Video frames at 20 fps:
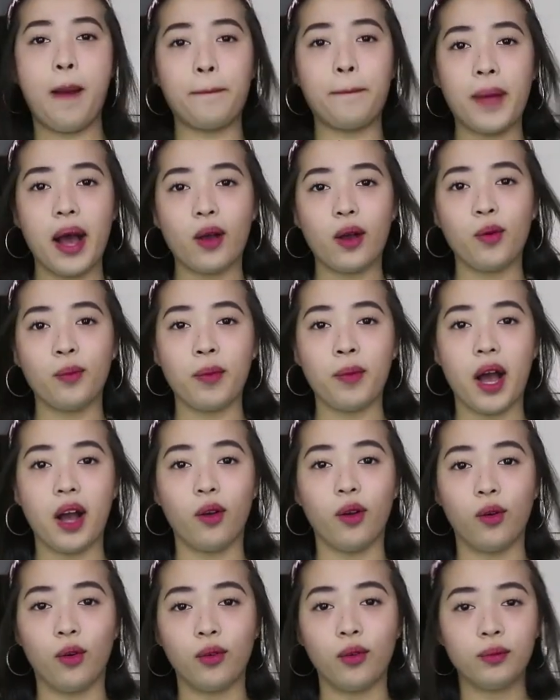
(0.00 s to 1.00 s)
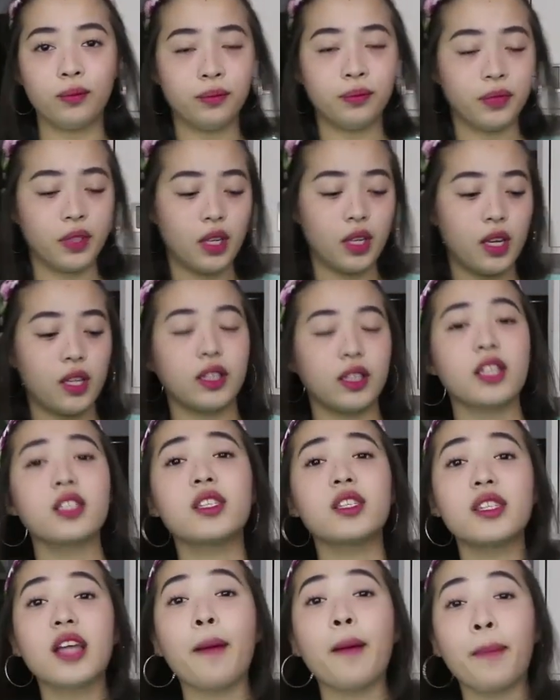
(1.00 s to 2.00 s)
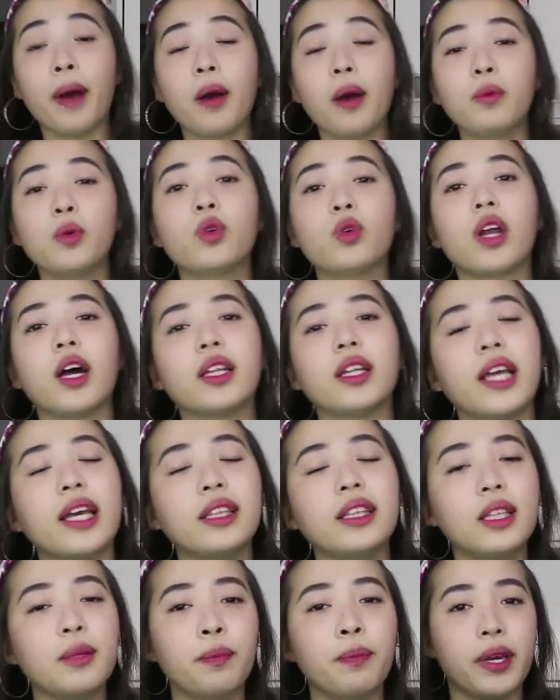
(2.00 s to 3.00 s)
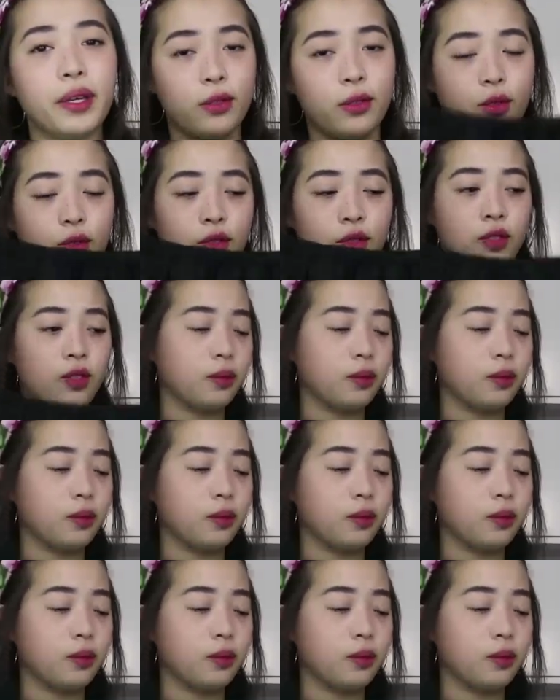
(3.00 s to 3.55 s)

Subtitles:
Bagong-bago. Tapos napakamura, 90 pesos.